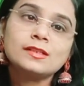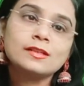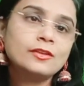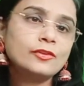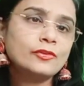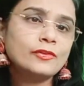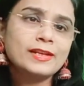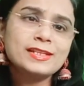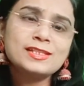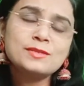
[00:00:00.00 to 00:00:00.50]

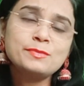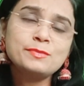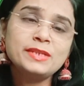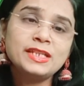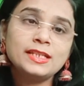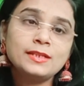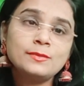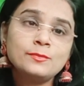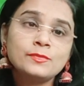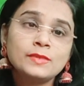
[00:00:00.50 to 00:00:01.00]
Trust
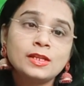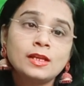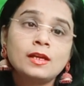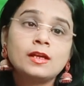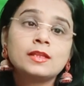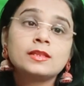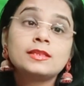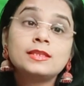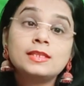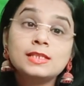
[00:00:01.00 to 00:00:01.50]
me,
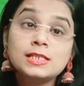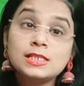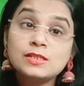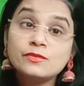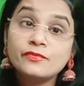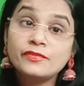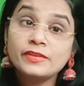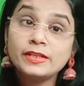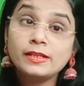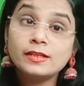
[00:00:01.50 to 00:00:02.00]
this
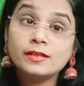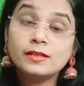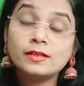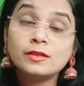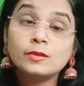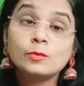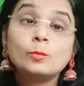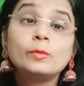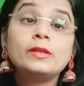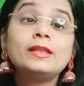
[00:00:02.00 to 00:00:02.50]

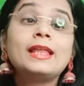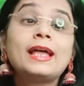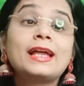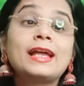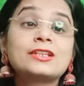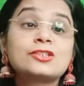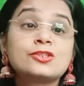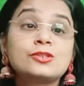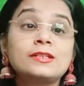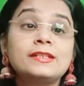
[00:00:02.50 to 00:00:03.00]
filler will
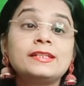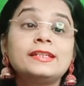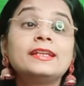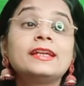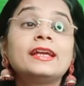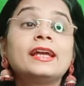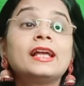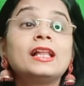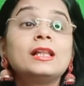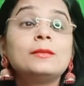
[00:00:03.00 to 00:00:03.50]
actually
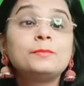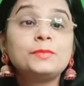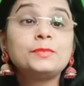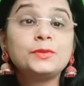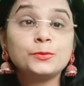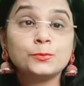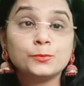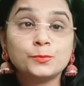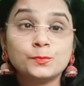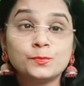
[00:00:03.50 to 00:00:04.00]
help
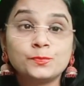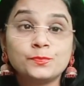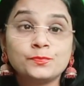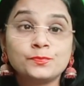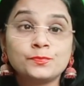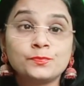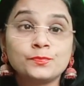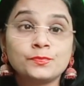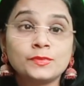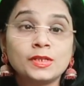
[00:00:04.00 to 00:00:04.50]
you,
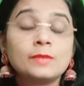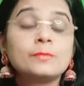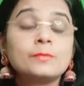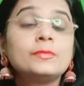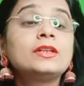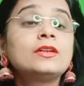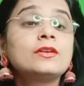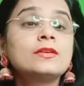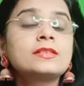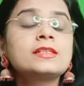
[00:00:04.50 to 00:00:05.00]

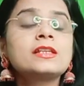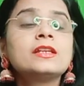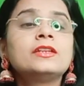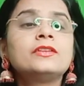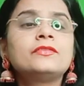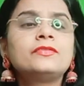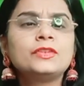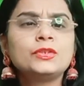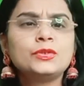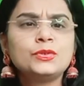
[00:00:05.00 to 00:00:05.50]
because
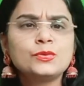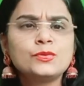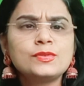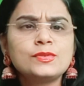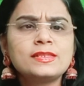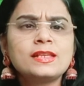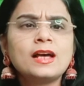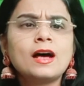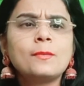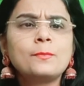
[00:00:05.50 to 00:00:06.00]
if you use
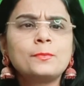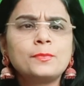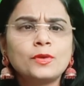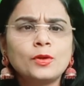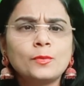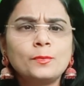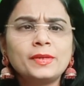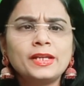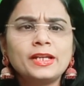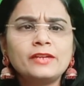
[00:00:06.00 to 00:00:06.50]
the
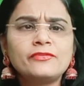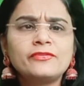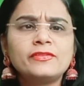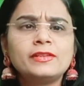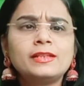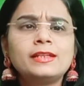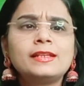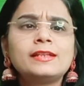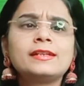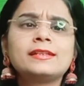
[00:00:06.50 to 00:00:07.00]
appropriate
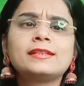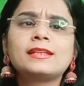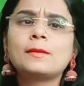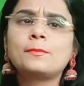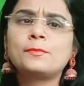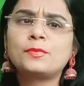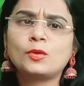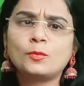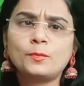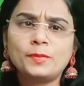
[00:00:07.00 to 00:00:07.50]
filler in the
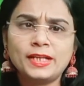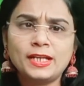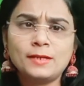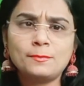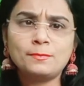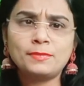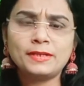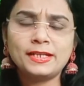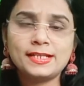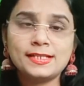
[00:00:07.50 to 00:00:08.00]

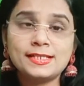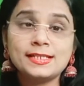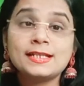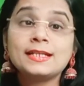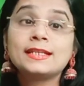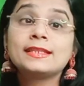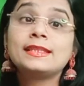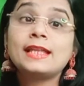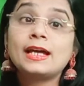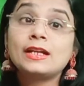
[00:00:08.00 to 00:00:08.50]
appropriate place,
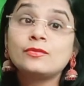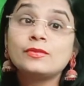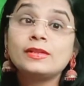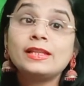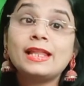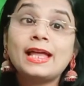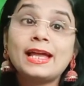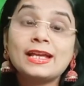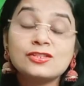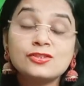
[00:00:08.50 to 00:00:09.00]
that
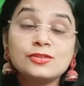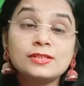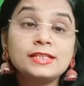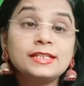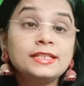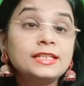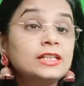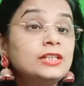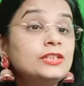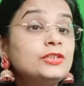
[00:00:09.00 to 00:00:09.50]
will actually
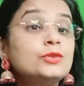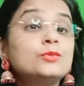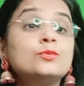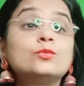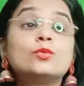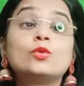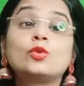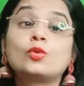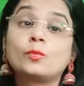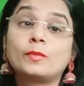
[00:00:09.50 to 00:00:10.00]
yield you
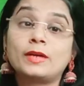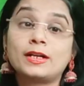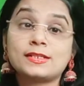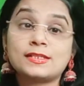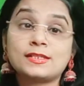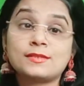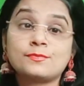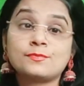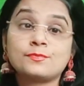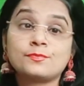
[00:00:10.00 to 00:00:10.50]
more
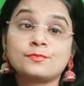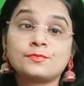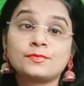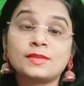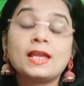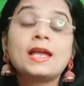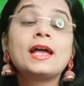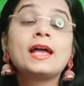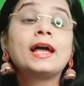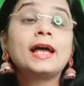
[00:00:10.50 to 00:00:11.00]
marks.
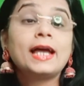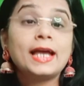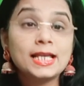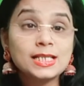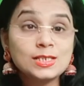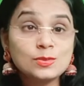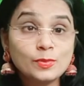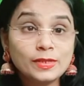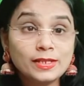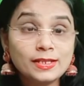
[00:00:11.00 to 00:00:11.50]

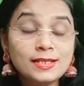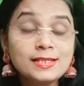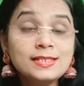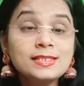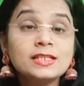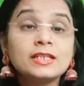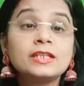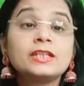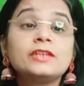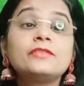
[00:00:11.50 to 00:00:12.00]
As well
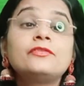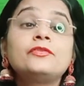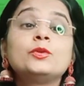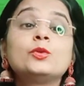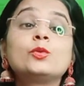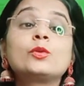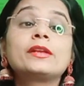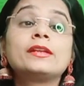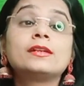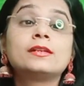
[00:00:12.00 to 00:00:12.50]
as if
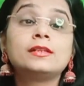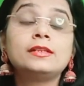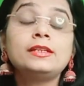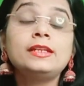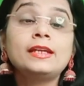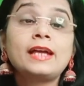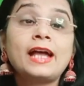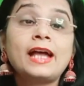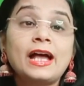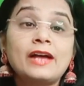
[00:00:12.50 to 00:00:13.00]
you
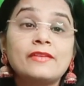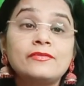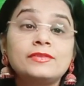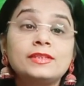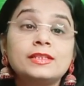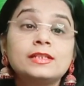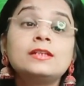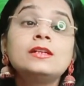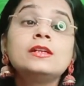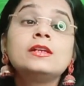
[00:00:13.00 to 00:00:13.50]
really have
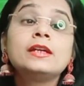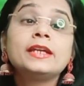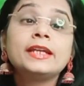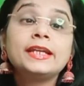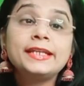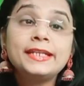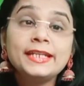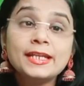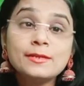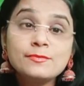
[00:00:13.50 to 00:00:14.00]
the
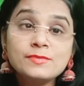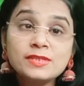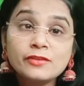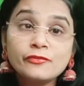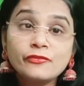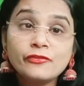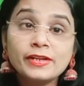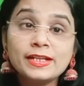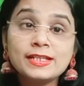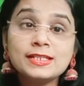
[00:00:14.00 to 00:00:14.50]
idioms
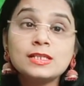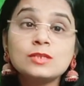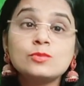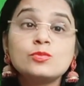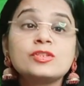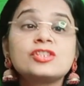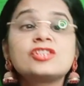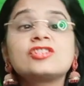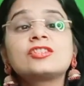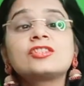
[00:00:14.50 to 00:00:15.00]
and phrases
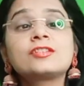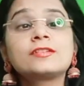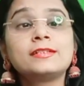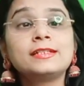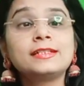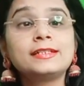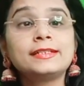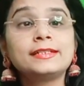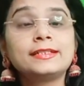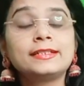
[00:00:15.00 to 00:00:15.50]
which is
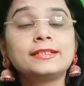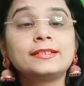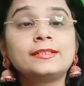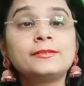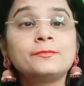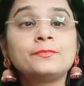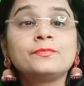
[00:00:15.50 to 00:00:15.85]
related,